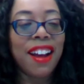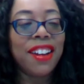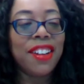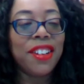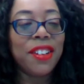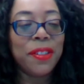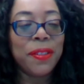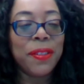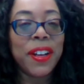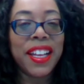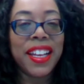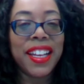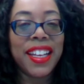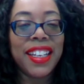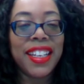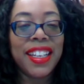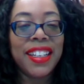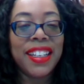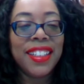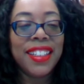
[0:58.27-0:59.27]

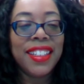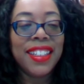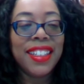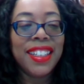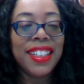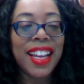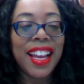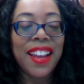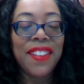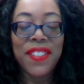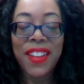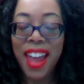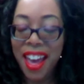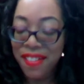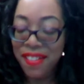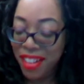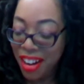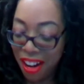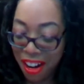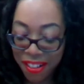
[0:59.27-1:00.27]
Underwood. If you
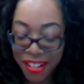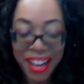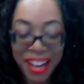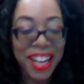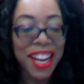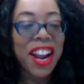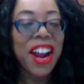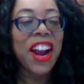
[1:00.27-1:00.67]
haven't already